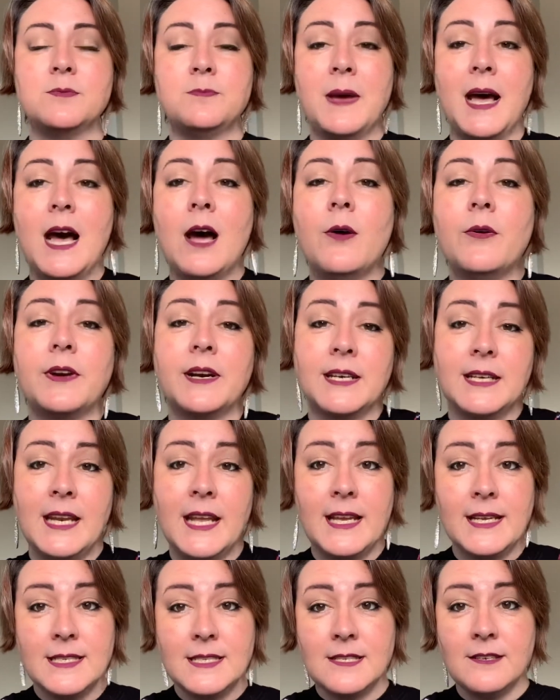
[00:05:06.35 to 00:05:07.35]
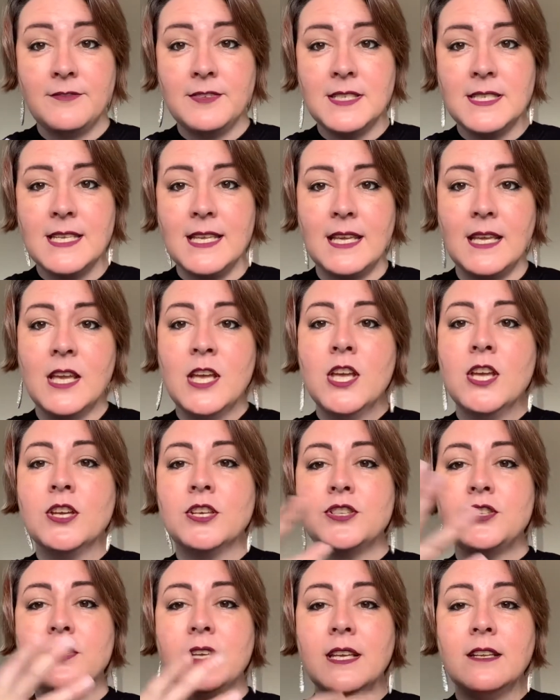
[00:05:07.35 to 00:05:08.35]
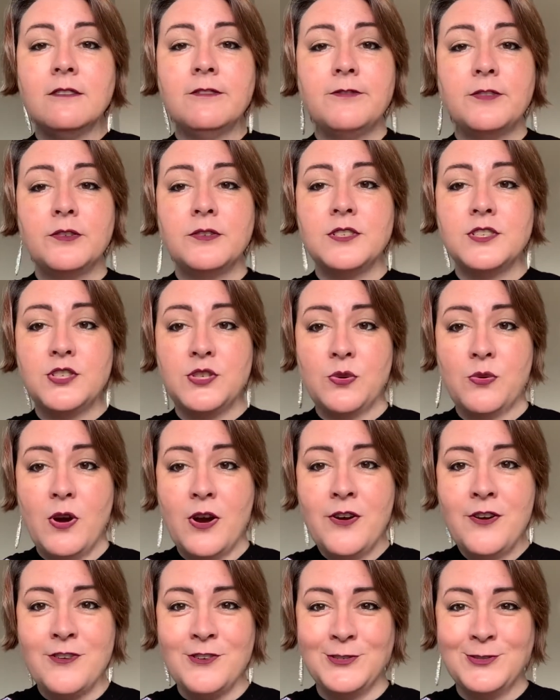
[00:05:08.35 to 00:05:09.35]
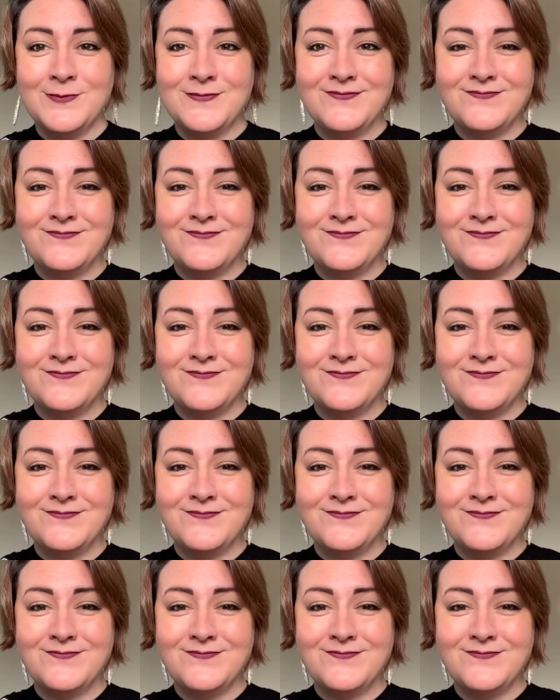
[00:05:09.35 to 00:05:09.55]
power and negativity to influence your own.